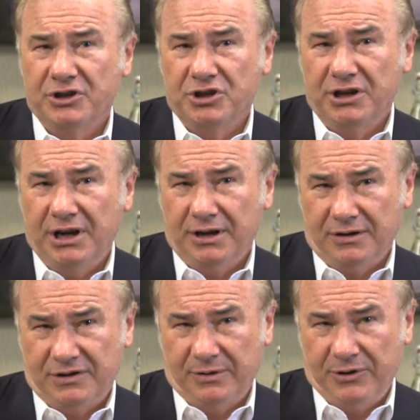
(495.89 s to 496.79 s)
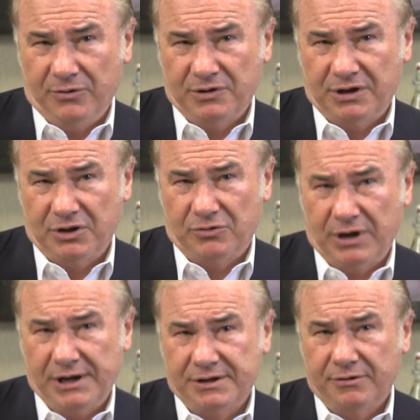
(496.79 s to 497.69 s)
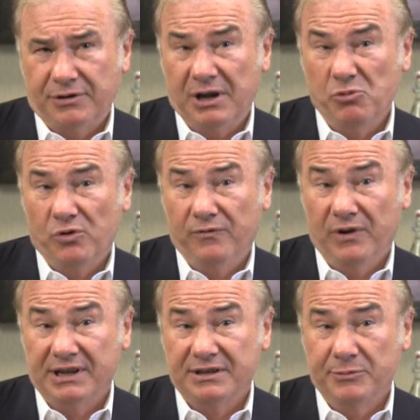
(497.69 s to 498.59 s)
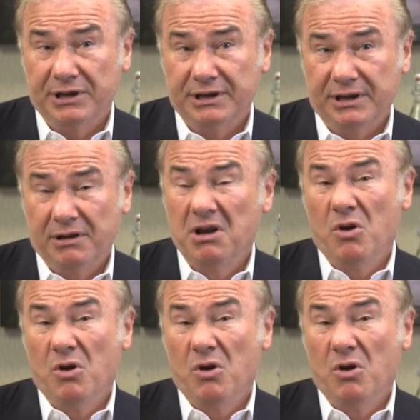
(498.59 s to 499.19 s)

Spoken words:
engineer some of those constraints to create more flexibility.